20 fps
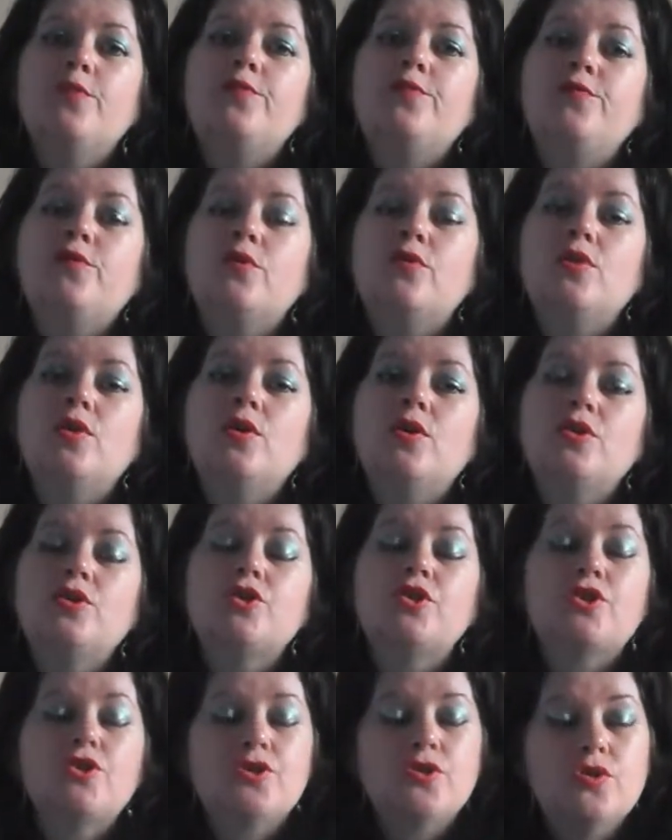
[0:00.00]
For a
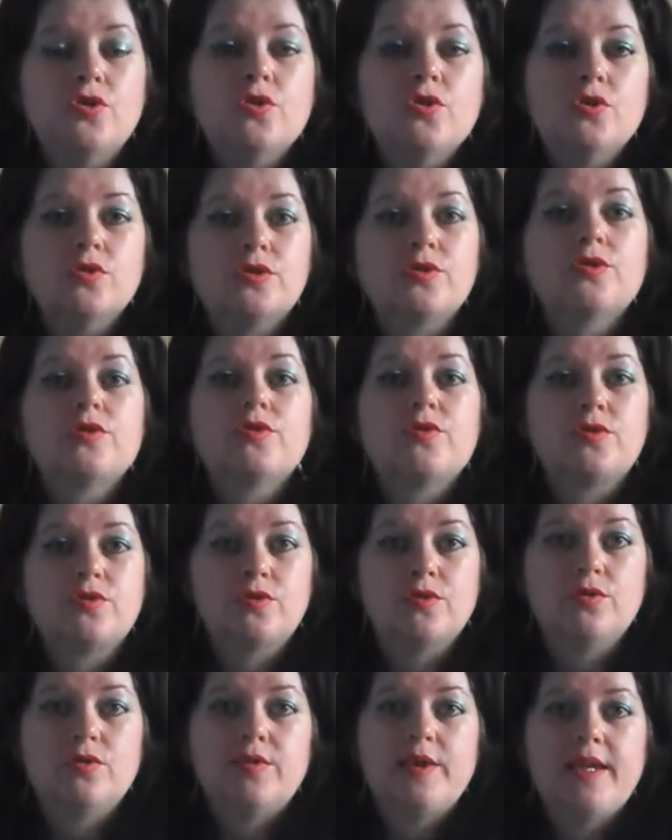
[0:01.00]
short
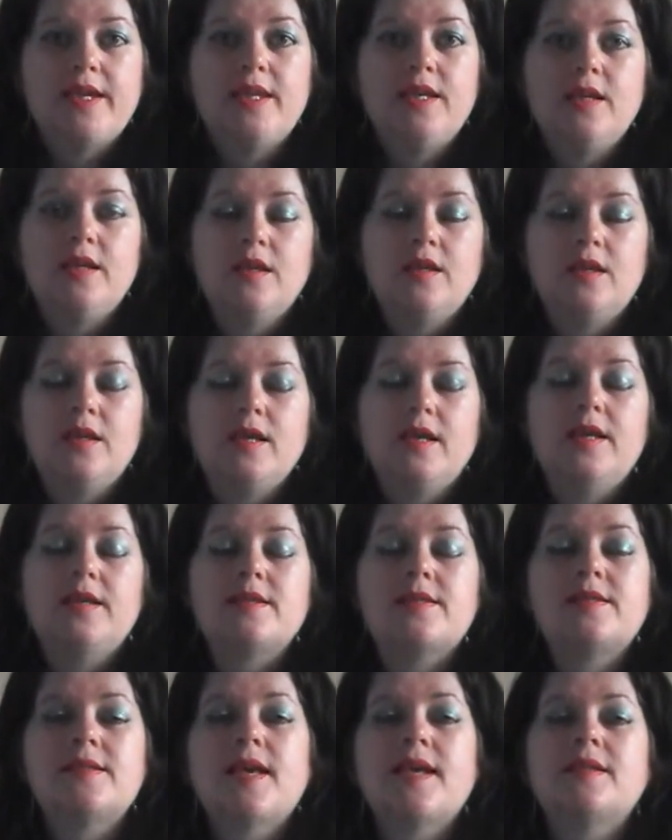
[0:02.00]
story, it's
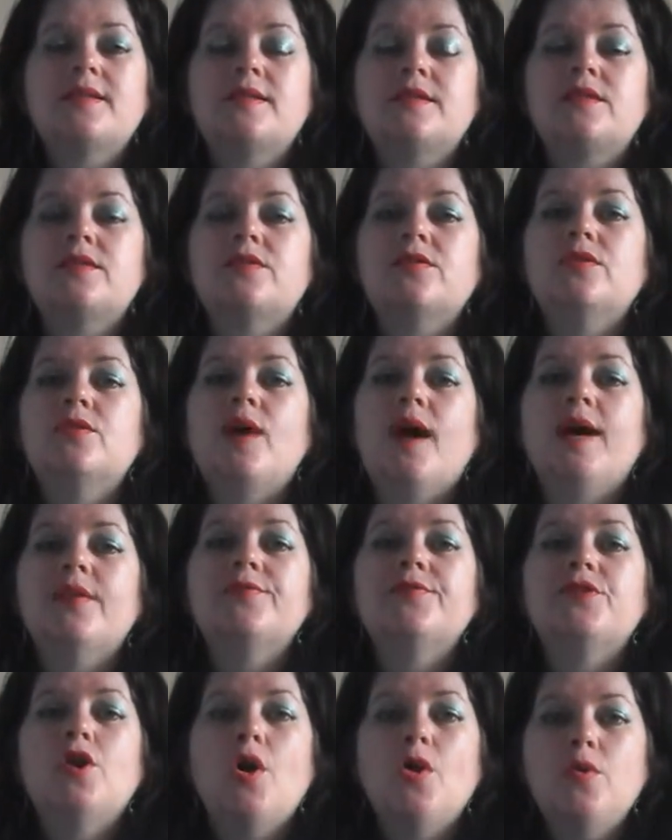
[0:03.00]
said to have
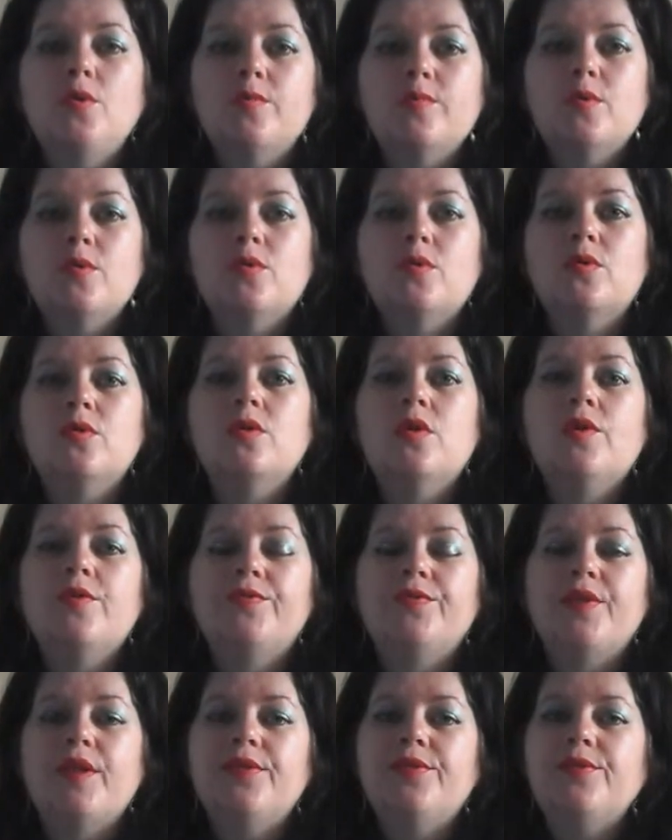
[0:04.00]
no more
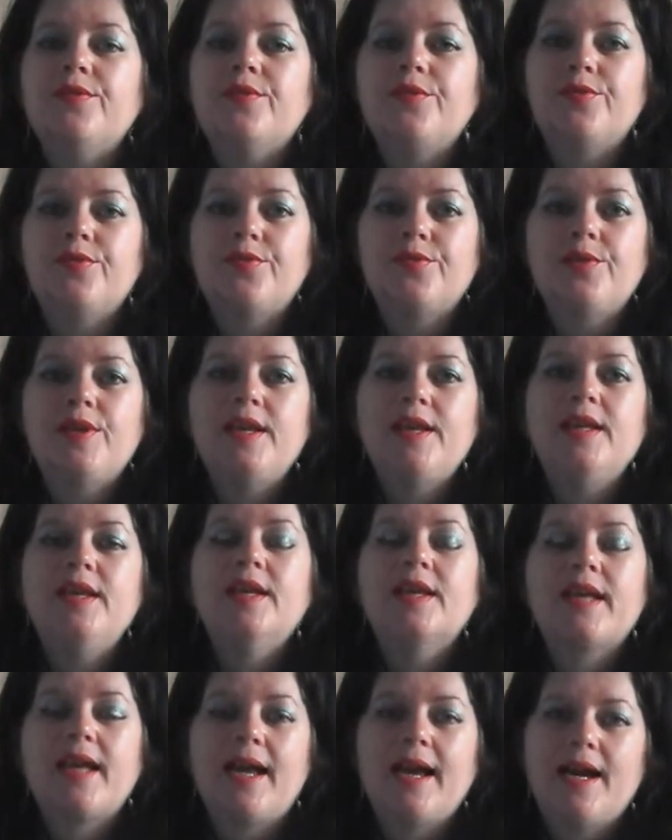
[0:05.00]
than 3
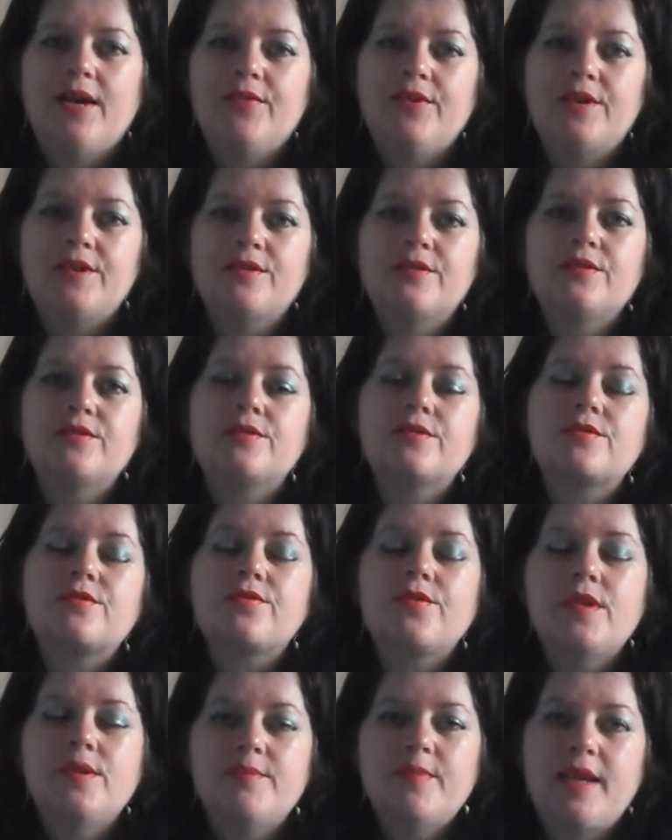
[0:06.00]
characters,
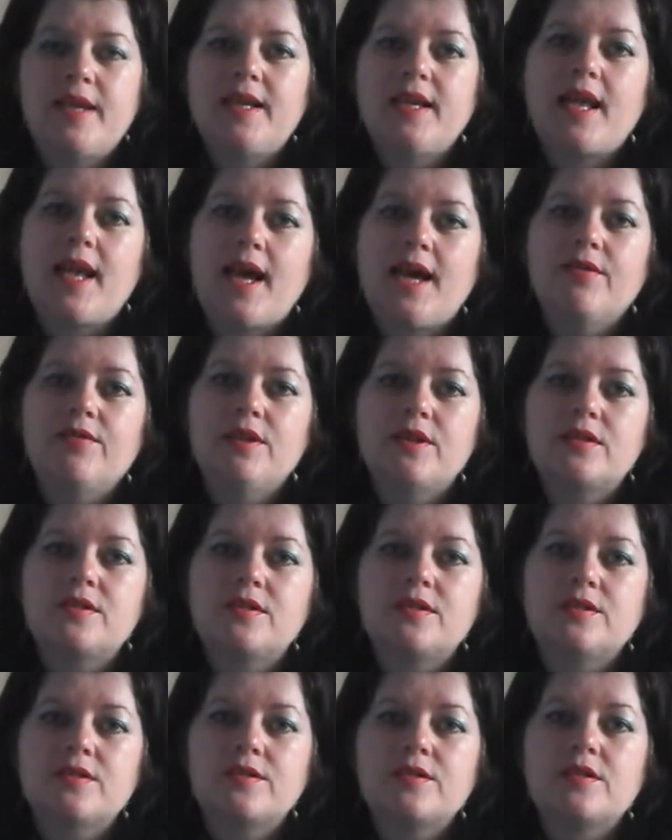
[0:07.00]
3 main
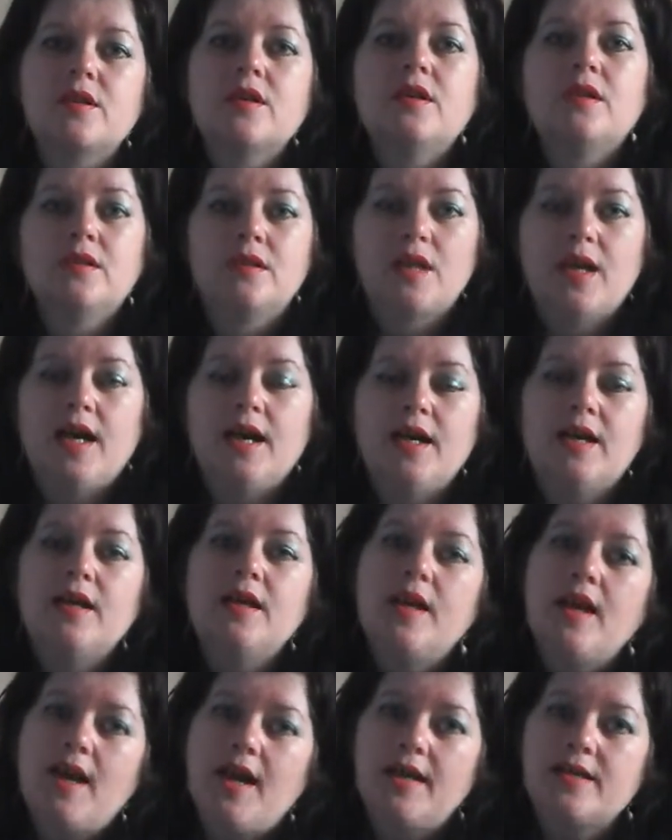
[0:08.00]
characters. That
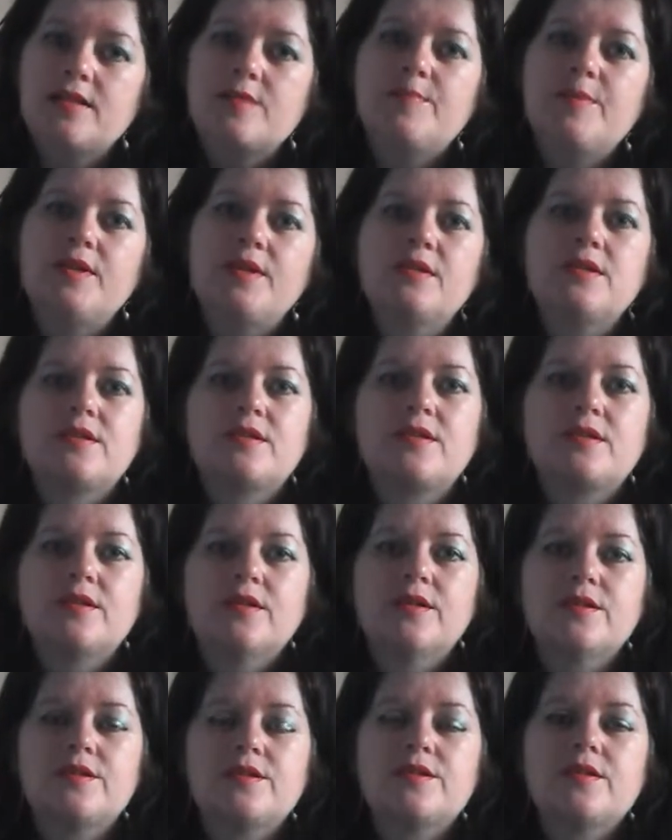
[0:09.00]
has been
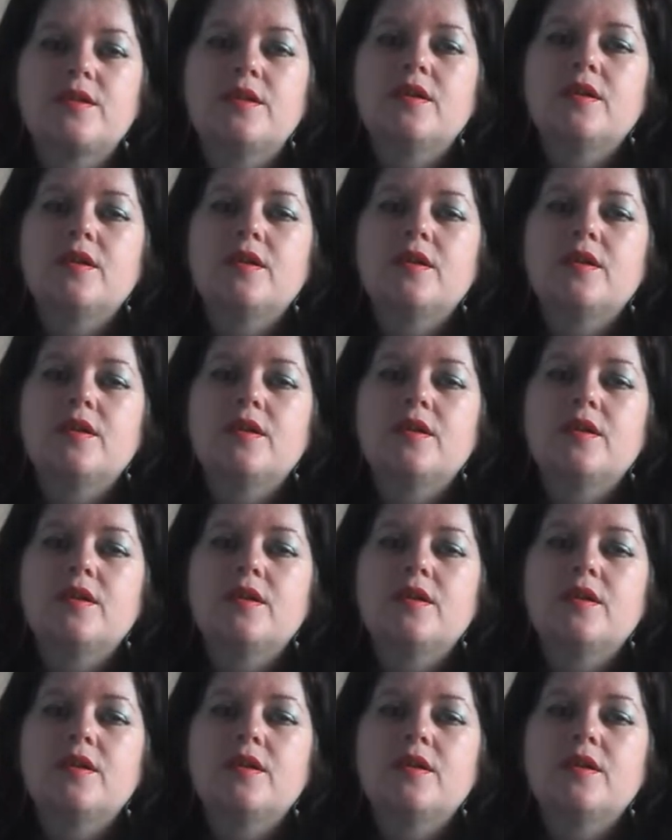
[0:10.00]
discussed